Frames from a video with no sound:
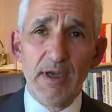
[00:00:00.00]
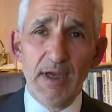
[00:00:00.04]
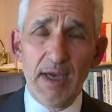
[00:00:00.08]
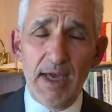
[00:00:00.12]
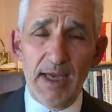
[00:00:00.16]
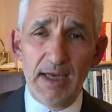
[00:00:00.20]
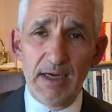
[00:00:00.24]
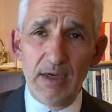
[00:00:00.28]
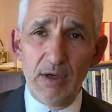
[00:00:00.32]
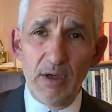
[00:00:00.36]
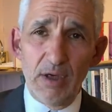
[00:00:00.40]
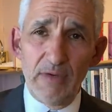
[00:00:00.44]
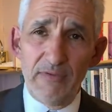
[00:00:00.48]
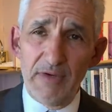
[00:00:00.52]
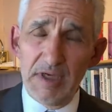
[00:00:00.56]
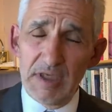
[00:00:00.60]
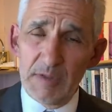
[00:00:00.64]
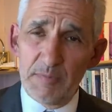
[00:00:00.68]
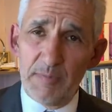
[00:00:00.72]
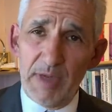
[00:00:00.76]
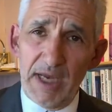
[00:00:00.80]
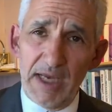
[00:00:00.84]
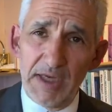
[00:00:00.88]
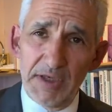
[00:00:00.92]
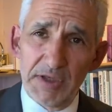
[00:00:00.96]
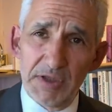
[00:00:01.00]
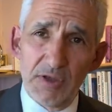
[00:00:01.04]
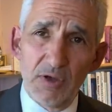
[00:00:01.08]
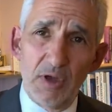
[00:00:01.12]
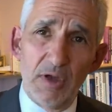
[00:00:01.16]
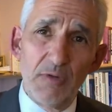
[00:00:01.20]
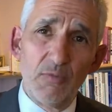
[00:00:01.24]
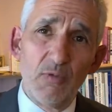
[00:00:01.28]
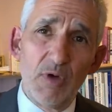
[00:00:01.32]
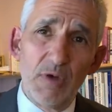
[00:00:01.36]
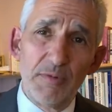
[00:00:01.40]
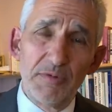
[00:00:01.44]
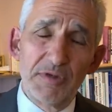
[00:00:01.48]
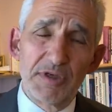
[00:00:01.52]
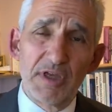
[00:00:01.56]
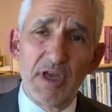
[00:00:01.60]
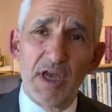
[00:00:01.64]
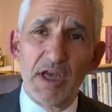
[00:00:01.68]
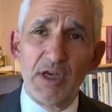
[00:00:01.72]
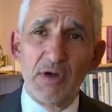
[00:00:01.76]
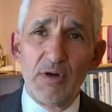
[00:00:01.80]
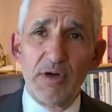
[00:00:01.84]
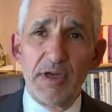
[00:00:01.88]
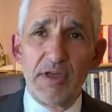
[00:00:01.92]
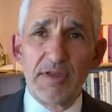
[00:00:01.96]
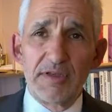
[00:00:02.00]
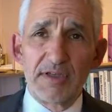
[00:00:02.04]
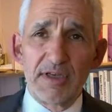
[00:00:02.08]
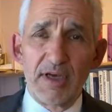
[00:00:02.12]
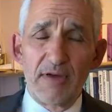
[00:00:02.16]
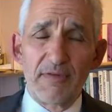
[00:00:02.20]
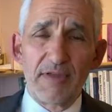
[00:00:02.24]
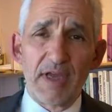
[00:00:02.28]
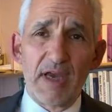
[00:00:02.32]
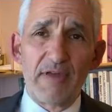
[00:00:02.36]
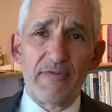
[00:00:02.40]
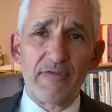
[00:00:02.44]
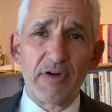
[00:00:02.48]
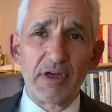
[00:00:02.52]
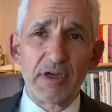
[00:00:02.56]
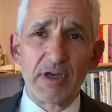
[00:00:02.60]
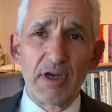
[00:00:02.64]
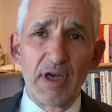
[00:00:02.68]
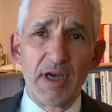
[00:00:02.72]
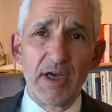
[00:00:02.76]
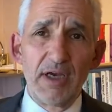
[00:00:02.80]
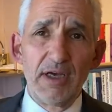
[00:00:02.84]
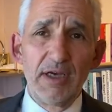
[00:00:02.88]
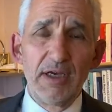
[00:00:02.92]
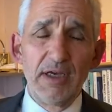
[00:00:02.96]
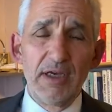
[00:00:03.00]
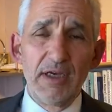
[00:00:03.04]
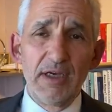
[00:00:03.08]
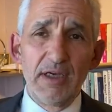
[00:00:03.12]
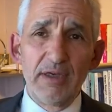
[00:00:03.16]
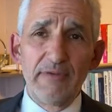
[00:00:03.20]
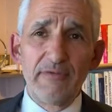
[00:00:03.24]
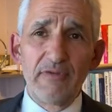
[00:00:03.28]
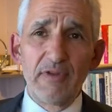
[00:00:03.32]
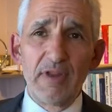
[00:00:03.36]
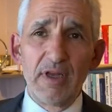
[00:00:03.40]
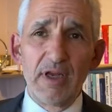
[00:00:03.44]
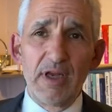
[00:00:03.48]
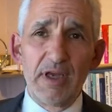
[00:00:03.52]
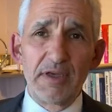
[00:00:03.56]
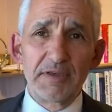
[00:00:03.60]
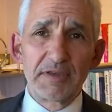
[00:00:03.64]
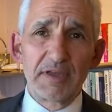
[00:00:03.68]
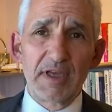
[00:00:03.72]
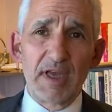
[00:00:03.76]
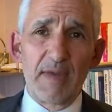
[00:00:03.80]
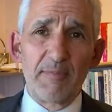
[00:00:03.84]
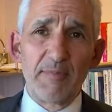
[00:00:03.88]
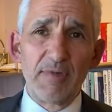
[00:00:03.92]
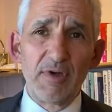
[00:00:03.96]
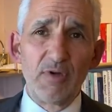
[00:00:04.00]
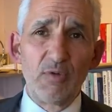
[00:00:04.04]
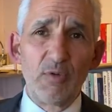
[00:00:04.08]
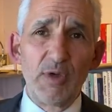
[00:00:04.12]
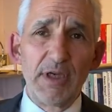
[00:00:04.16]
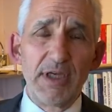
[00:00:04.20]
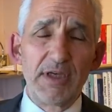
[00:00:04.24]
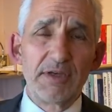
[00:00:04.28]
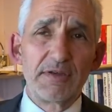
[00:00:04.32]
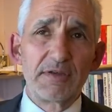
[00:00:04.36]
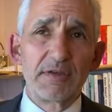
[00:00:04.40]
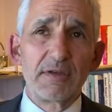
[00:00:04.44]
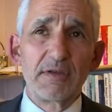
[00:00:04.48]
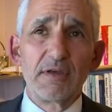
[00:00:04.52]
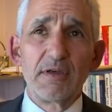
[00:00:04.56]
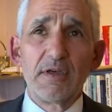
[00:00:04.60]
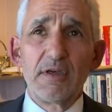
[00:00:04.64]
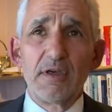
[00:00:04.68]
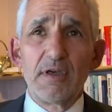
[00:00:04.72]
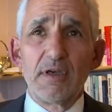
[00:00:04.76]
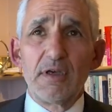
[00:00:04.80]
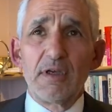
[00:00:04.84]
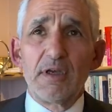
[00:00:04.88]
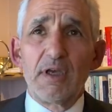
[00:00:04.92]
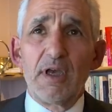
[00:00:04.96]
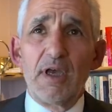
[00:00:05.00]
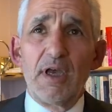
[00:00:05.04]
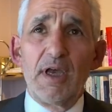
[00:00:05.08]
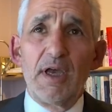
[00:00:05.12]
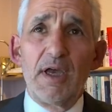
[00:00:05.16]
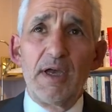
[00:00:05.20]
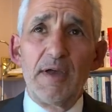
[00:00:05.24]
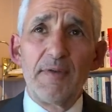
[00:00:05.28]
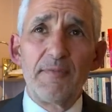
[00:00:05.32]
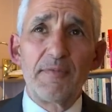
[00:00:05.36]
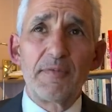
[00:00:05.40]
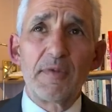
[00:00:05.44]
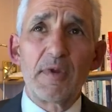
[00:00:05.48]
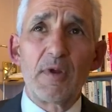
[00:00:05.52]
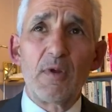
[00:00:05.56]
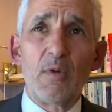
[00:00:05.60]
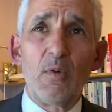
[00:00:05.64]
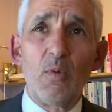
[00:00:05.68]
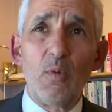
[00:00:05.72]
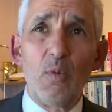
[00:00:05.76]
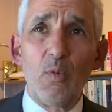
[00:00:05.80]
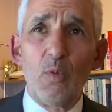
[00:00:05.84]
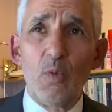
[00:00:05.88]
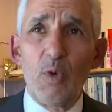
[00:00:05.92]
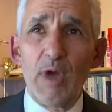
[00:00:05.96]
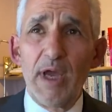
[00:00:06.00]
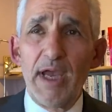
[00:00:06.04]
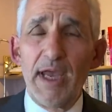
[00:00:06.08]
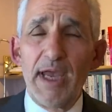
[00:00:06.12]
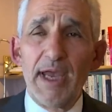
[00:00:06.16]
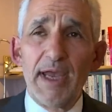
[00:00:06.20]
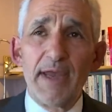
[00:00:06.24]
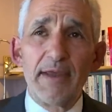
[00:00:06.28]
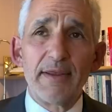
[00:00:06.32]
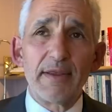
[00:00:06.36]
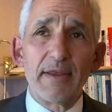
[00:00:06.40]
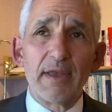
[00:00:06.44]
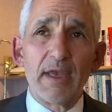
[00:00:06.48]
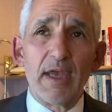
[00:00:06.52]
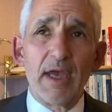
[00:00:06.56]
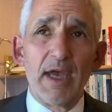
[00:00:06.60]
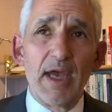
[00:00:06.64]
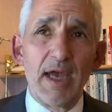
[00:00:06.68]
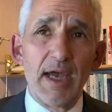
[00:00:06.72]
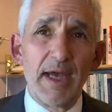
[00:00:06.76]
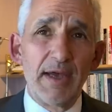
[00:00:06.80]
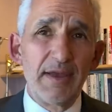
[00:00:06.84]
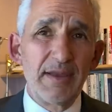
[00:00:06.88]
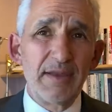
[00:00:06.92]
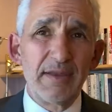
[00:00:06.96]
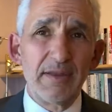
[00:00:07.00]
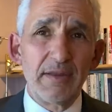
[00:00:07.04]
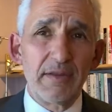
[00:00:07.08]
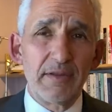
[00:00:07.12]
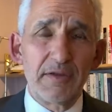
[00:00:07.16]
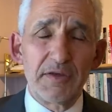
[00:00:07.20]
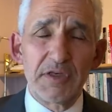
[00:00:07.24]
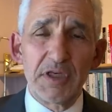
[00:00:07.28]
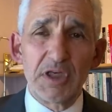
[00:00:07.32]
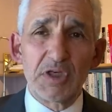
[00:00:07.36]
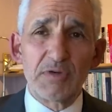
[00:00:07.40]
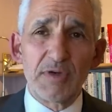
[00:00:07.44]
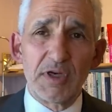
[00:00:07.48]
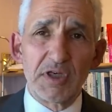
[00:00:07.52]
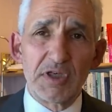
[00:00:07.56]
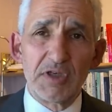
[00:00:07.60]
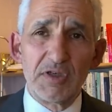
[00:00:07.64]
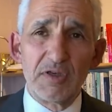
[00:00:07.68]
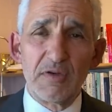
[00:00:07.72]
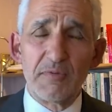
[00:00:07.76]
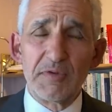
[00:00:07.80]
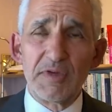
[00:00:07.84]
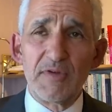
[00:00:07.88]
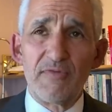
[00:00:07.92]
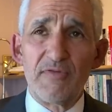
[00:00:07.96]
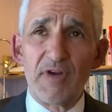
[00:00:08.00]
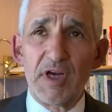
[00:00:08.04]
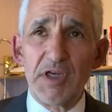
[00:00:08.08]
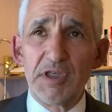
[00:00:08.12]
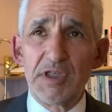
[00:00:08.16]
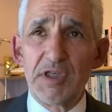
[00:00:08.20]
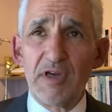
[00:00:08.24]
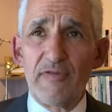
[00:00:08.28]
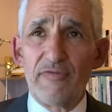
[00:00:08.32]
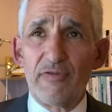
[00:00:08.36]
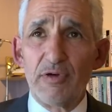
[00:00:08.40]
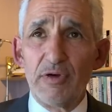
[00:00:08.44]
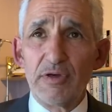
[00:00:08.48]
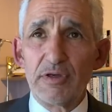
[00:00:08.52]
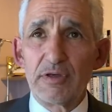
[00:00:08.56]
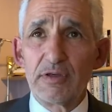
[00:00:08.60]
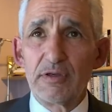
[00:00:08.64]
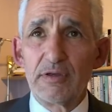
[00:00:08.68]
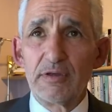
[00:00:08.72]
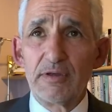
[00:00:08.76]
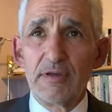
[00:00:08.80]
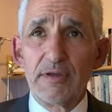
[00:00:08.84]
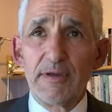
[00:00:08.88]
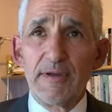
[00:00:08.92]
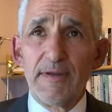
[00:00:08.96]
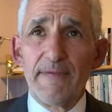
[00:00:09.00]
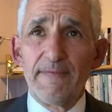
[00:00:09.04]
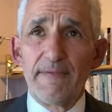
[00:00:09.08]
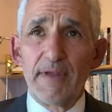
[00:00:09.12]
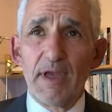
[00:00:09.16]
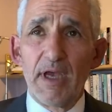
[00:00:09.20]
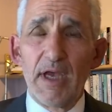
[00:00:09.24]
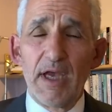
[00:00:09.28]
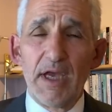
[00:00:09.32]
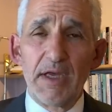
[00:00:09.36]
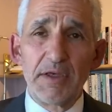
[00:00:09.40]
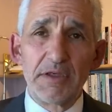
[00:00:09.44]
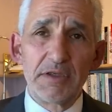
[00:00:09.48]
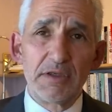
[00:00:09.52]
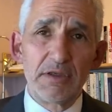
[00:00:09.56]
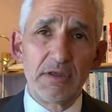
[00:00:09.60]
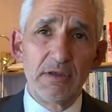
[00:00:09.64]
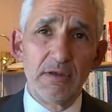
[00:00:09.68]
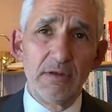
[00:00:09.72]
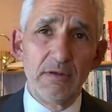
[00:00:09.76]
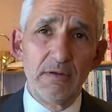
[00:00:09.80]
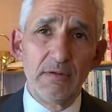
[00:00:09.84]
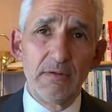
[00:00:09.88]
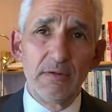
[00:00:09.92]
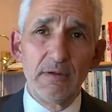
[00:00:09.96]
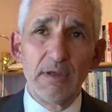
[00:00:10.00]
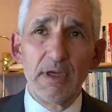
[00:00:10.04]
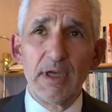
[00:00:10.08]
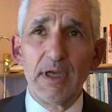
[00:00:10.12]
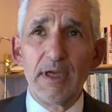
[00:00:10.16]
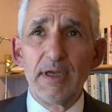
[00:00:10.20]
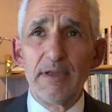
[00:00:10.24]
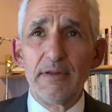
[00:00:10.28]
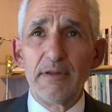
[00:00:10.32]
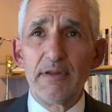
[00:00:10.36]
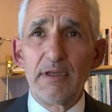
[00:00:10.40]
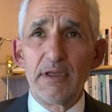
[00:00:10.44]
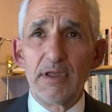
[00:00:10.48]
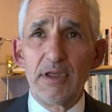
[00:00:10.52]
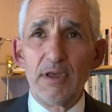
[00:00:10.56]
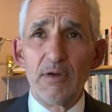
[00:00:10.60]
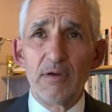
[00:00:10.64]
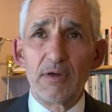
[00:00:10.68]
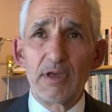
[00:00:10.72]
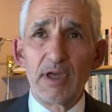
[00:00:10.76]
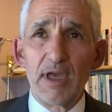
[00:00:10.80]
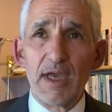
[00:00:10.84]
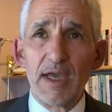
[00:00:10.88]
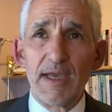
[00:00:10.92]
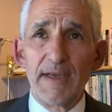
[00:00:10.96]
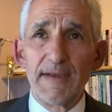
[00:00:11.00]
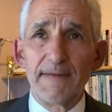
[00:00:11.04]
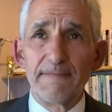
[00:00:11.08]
And a lot of it is based on what was going on in South Africa for the last couple of weeks, where the situation is obviously very different to the UK.